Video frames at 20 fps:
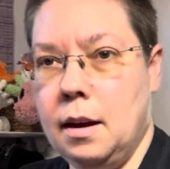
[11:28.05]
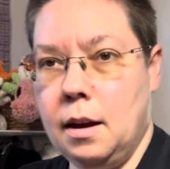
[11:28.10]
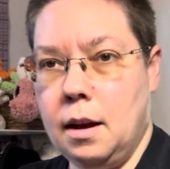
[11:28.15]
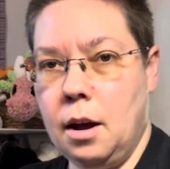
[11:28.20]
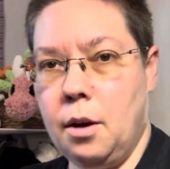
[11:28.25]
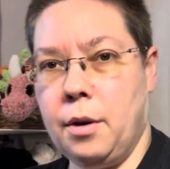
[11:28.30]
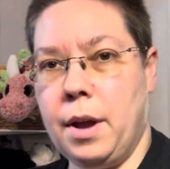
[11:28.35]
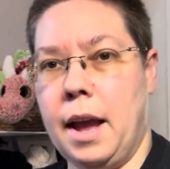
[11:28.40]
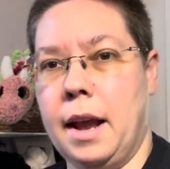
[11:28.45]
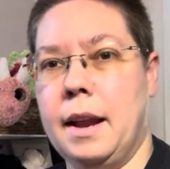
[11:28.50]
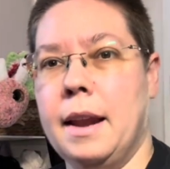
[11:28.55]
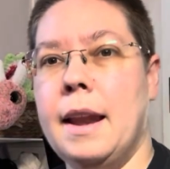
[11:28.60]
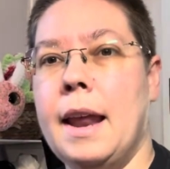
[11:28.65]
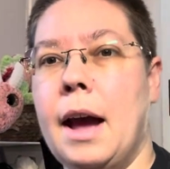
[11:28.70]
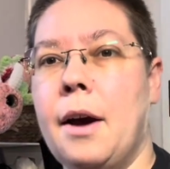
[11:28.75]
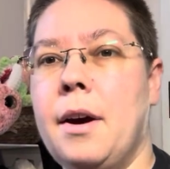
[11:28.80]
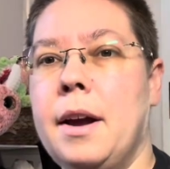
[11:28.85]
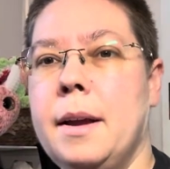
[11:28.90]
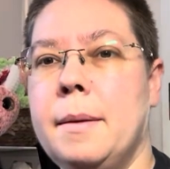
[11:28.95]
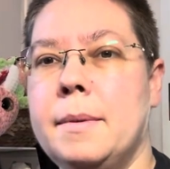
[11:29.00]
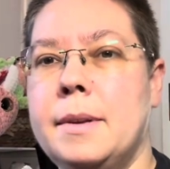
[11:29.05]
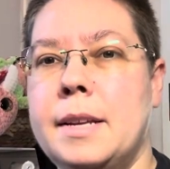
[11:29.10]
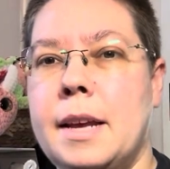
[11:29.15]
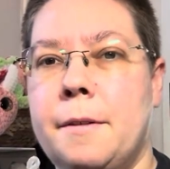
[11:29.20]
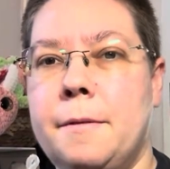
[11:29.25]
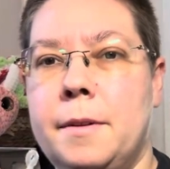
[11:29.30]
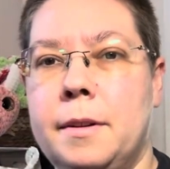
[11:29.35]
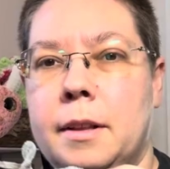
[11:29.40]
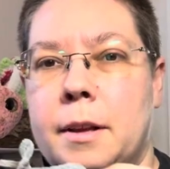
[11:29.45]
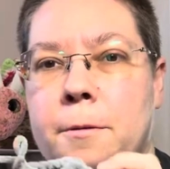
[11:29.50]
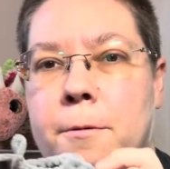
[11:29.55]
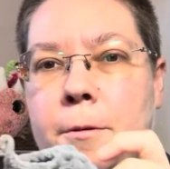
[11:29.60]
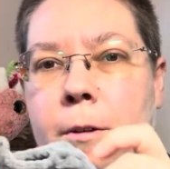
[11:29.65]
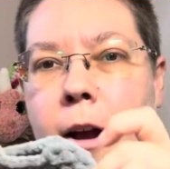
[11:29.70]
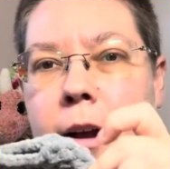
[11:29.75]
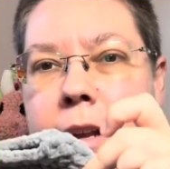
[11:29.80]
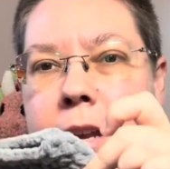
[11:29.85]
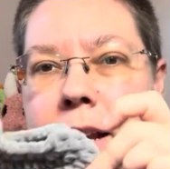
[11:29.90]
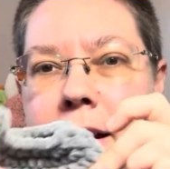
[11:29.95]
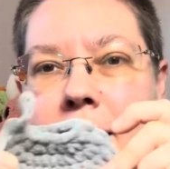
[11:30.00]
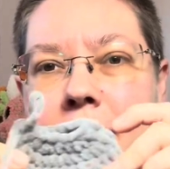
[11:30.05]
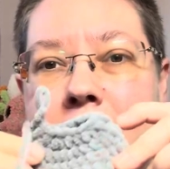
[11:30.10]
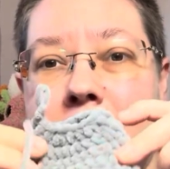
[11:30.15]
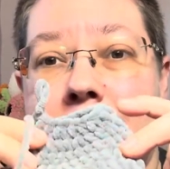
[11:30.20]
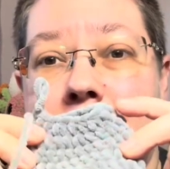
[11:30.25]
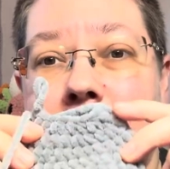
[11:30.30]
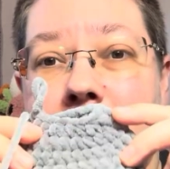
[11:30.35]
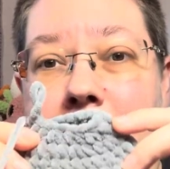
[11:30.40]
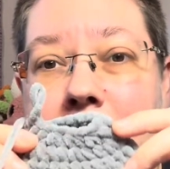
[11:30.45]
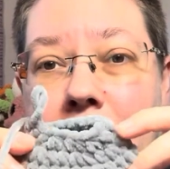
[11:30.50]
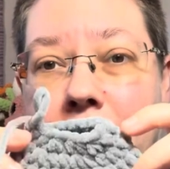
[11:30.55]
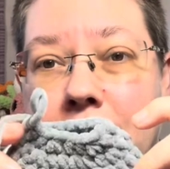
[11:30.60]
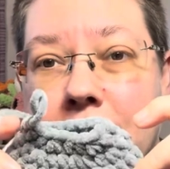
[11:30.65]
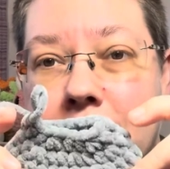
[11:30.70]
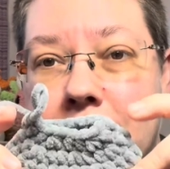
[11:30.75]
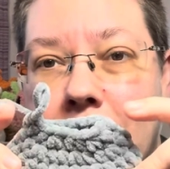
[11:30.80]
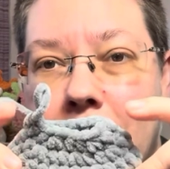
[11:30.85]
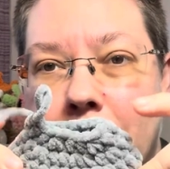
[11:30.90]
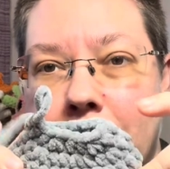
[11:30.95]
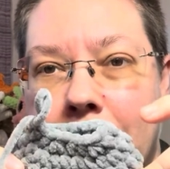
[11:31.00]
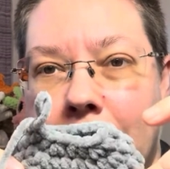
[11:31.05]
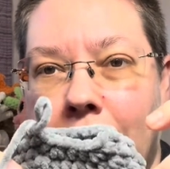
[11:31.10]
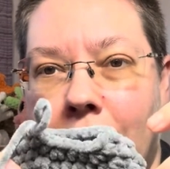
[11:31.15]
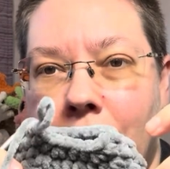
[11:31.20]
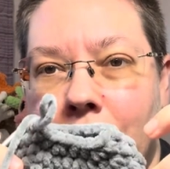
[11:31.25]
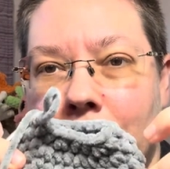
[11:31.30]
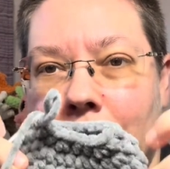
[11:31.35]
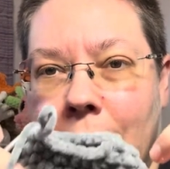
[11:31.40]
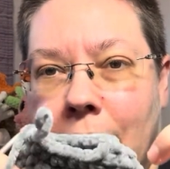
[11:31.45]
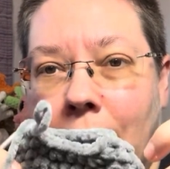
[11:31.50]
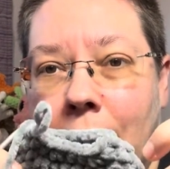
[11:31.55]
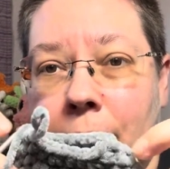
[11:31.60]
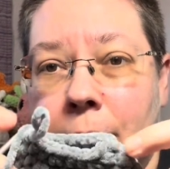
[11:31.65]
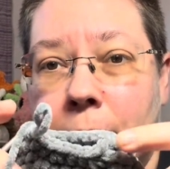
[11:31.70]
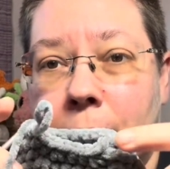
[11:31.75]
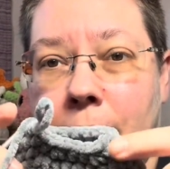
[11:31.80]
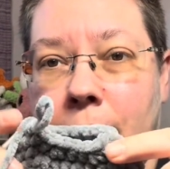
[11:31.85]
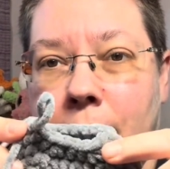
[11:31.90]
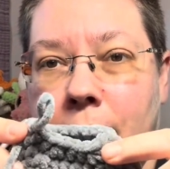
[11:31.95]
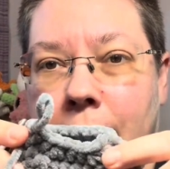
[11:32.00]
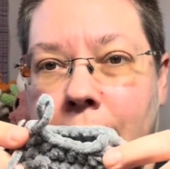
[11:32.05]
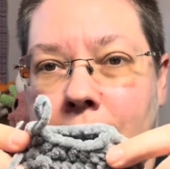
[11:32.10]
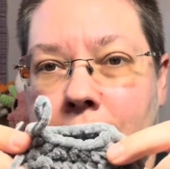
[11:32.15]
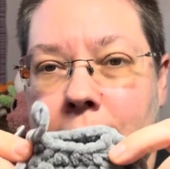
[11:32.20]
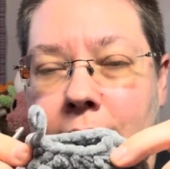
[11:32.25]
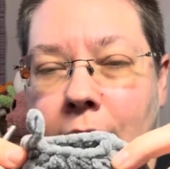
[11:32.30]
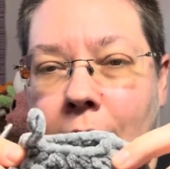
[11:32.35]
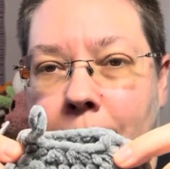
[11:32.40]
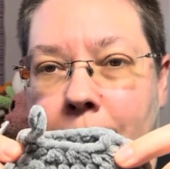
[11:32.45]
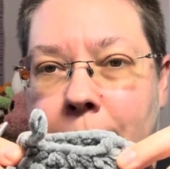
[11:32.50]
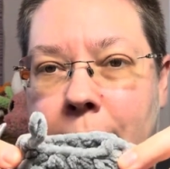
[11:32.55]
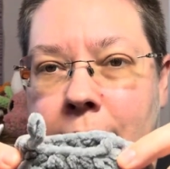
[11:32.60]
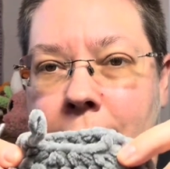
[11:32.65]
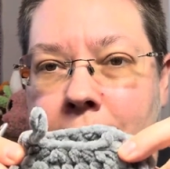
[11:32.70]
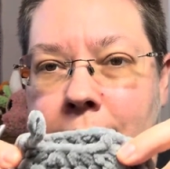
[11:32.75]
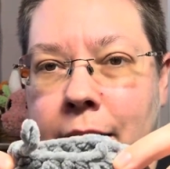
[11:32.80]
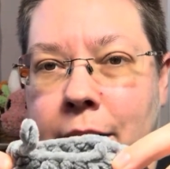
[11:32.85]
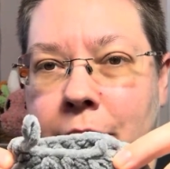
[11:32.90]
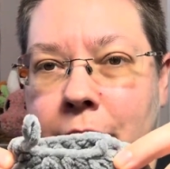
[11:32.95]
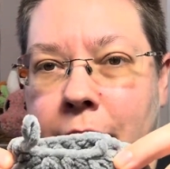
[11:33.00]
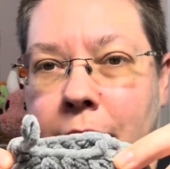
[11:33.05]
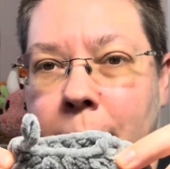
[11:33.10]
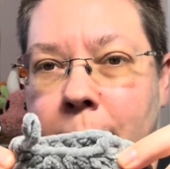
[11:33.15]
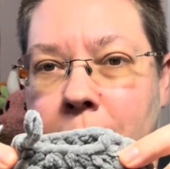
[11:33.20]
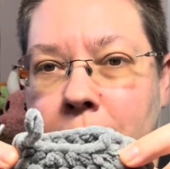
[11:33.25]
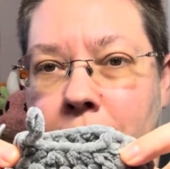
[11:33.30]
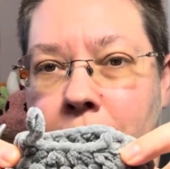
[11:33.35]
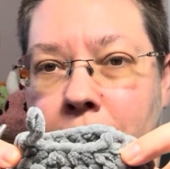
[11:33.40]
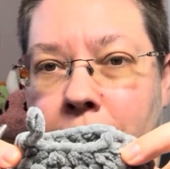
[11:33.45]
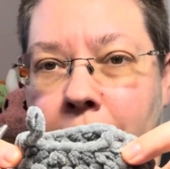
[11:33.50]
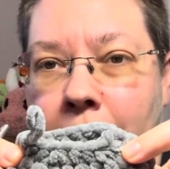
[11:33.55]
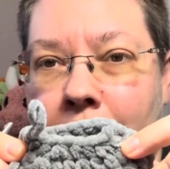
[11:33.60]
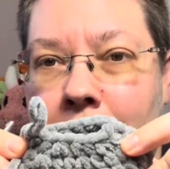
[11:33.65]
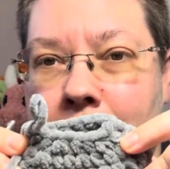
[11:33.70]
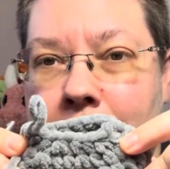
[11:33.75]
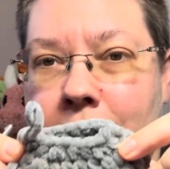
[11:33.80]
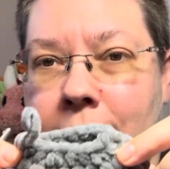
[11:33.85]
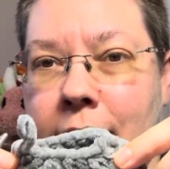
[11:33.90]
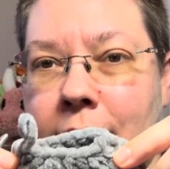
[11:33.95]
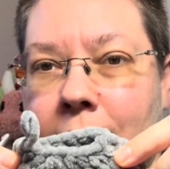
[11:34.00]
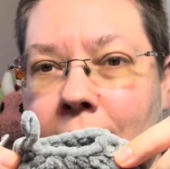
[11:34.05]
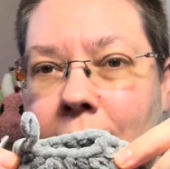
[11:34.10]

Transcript: Okay, now I am definitely frogging because this is how it's coming out, and I feel like the top is cinching up too fast.